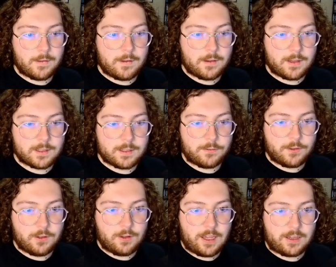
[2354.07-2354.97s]
Because if
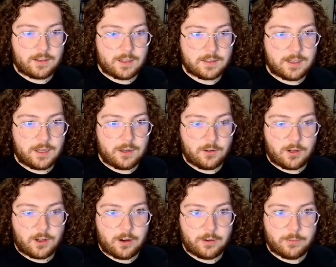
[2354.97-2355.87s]
you like Nintendo
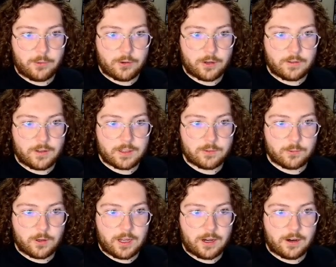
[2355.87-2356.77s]
cardboard that's
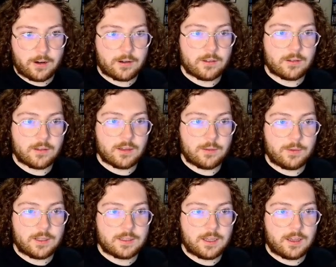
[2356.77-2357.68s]
rare, let
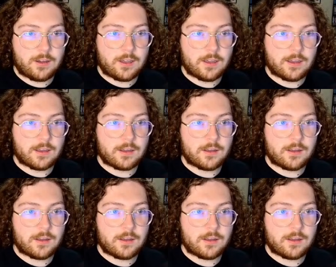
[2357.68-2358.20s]
me tell you,